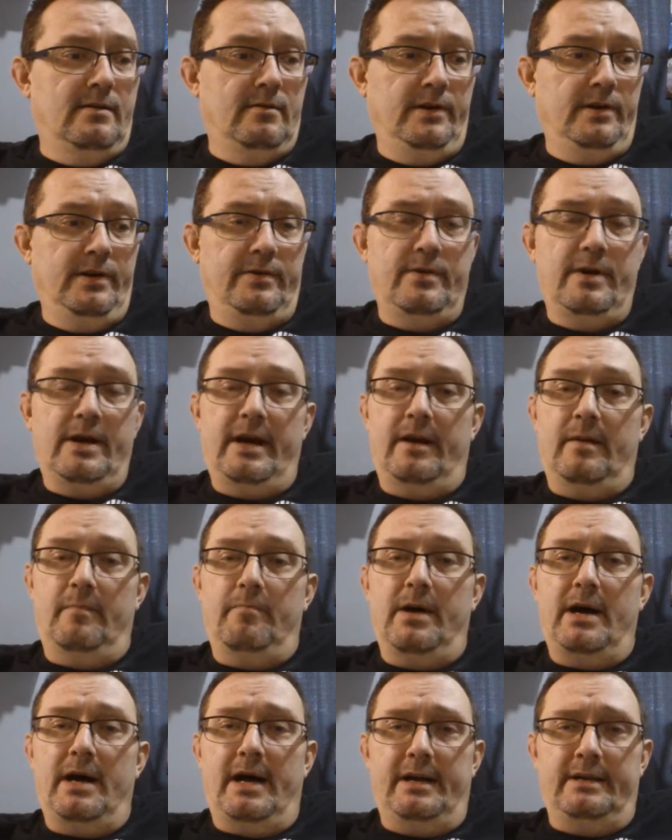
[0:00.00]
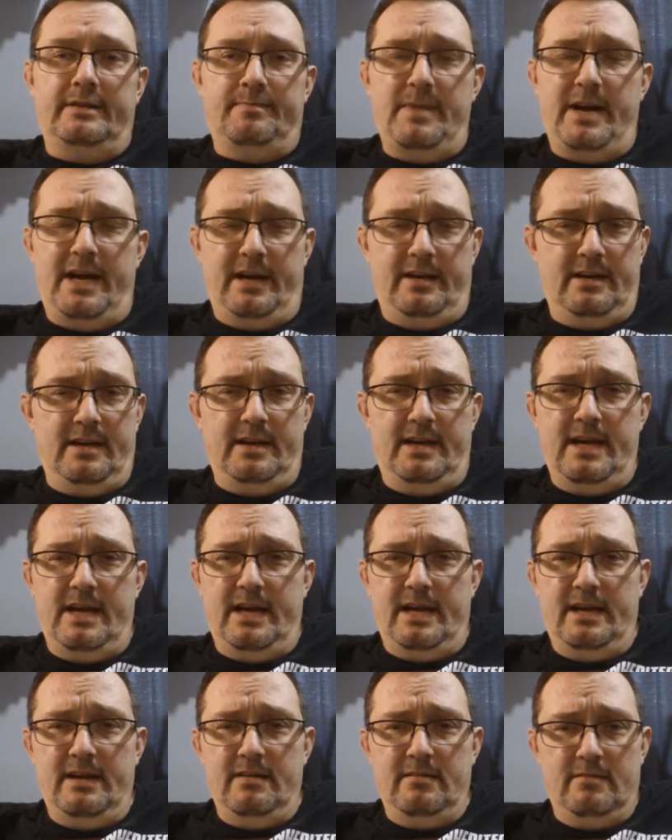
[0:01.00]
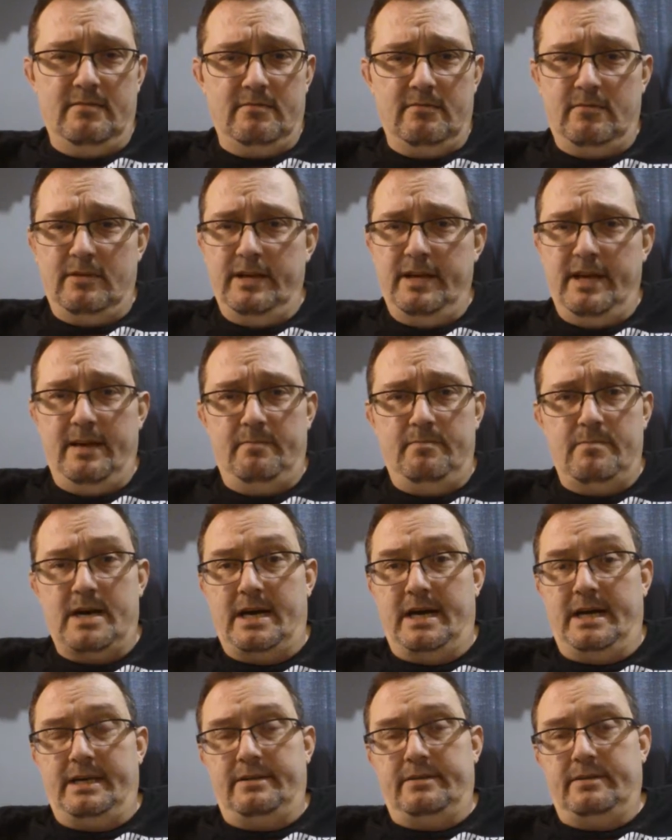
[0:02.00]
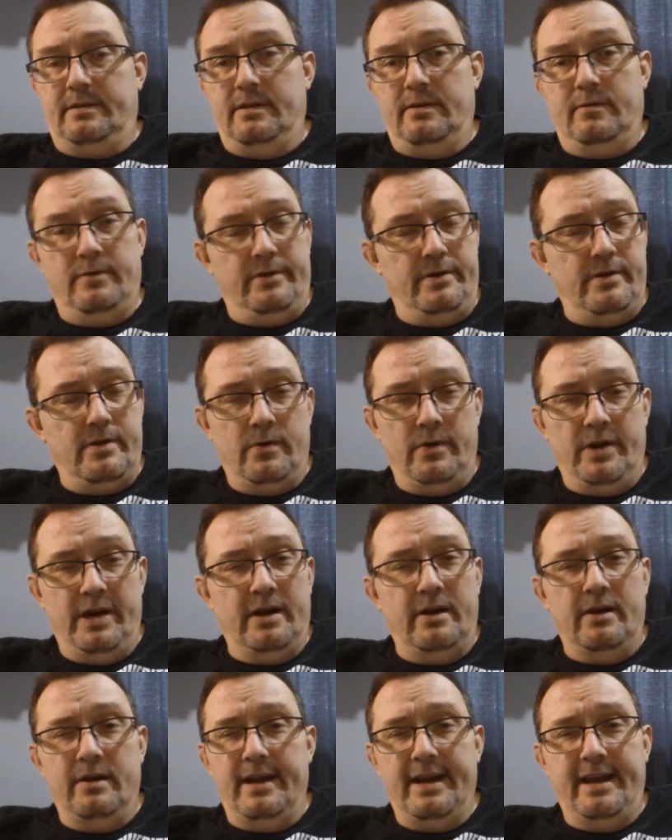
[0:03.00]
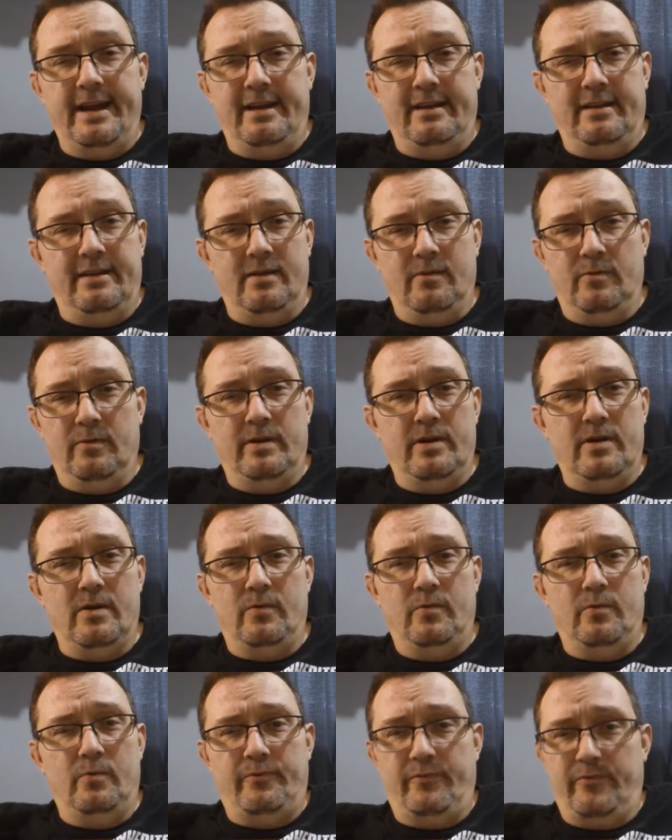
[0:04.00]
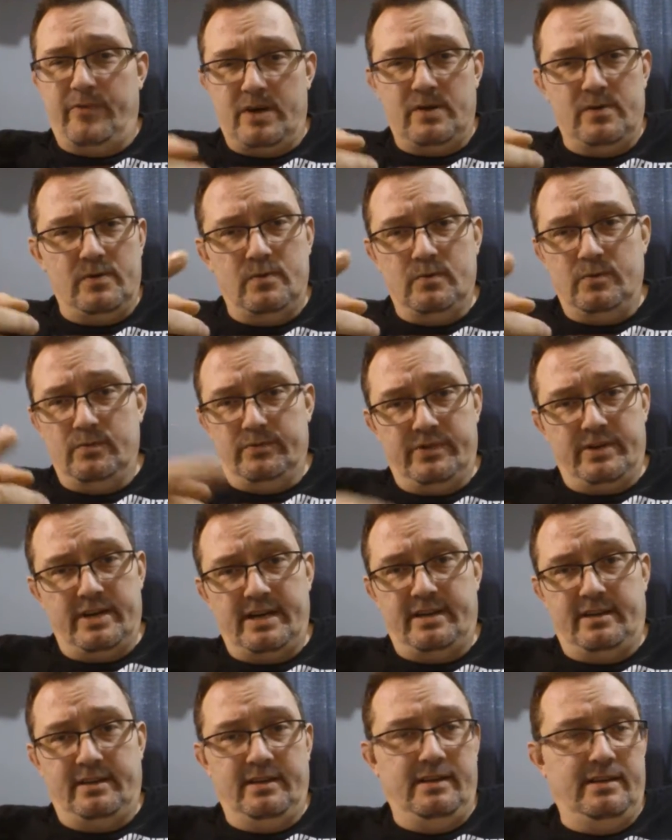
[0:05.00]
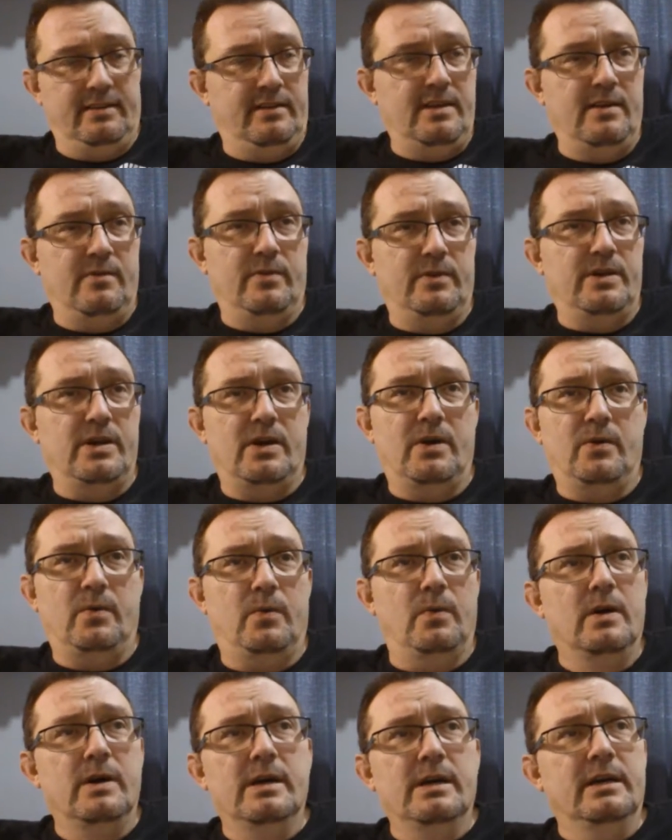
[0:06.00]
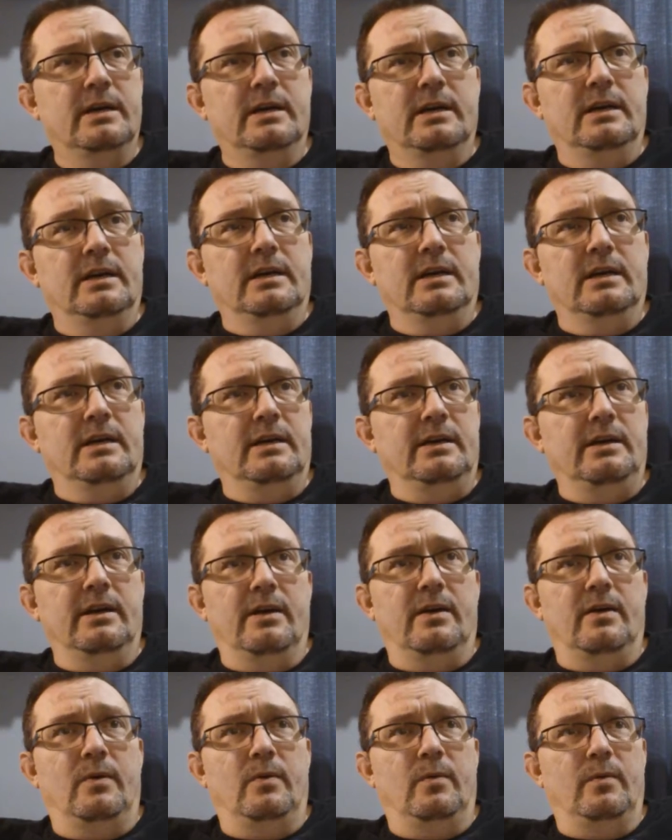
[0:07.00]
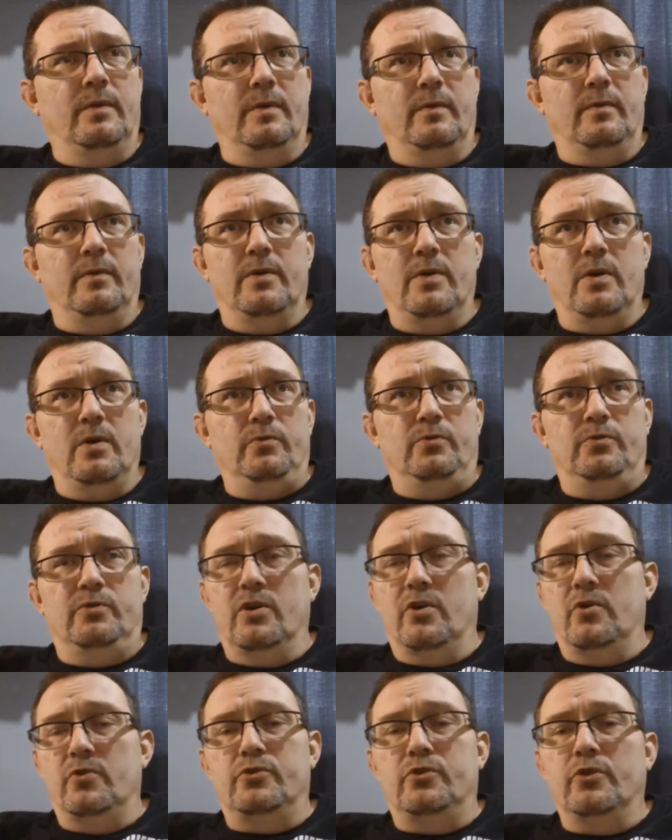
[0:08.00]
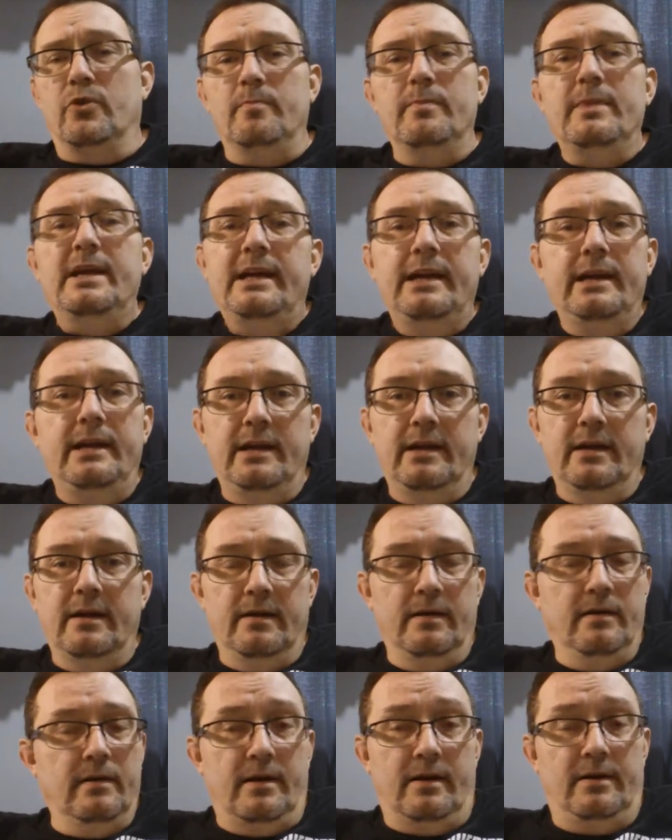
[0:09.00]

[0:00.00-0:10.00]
We'd ride our bikes. Back in the day, we had bikes. There was no internet. There were no phones like this. There was no, You know, there was no social media.